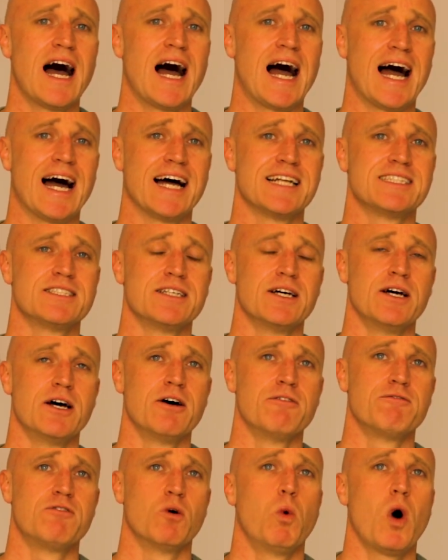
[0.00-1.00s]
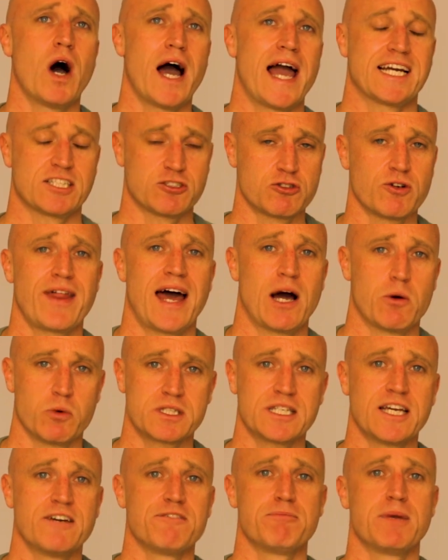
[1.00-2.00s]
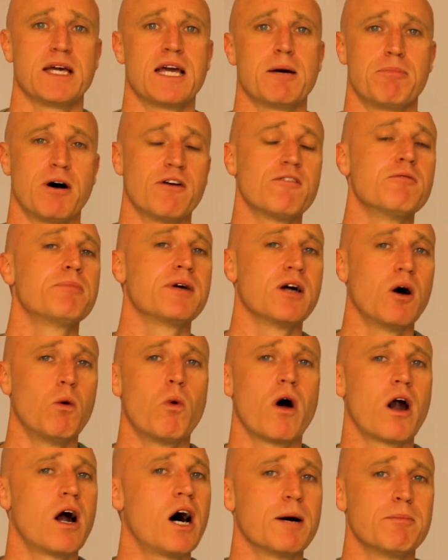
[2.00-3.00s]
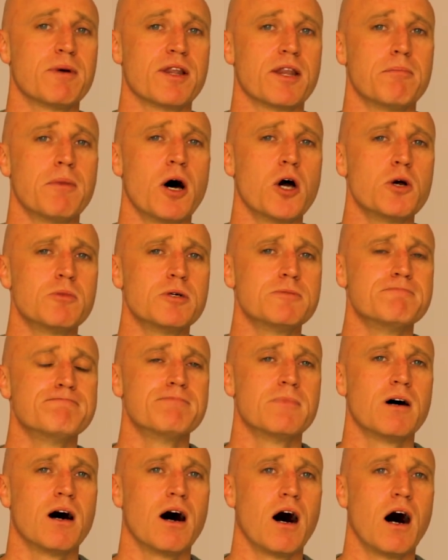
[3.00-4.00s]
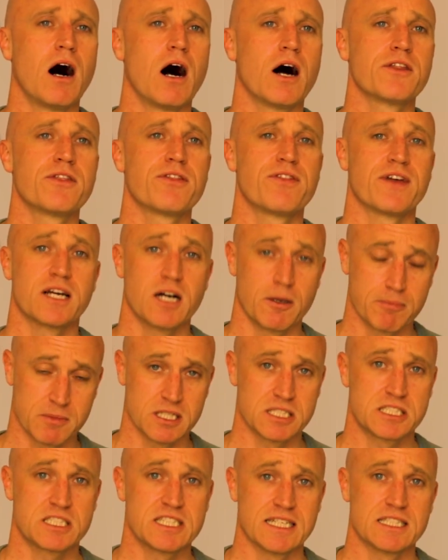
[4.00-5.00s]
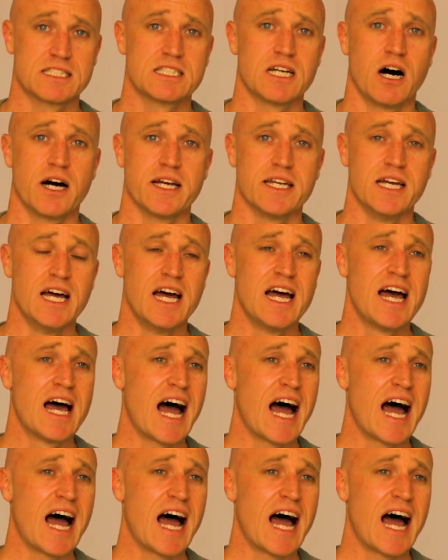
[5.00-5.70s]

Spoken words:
And for what extra that would give me above and beyond where I am at the moment, I think I'm going to sit tight.